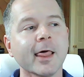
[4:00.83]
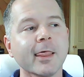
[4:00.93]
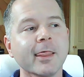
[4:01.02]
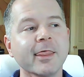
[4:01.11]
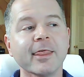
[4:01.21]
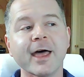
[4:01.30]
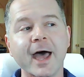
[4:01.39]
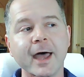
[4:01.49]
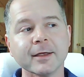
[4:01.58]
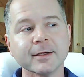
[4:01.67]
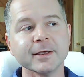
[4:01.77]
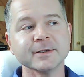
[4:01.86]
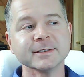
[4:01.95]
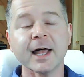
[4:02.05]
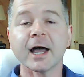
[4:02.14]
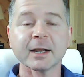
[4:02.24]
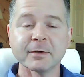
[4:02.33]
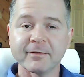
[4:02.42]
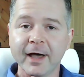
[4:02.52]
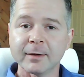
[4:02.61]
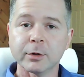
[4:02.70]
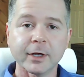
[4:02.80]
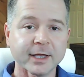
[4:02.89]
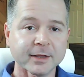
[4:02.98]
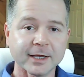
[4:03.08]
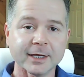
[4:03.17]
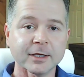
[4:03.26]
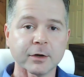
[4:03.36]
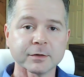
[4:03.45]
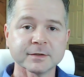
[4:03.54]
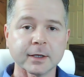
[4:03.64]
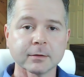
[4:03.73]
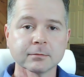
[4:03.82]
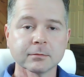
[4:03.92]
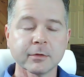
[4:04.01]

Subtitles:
That is not going to be viable in the EEOC.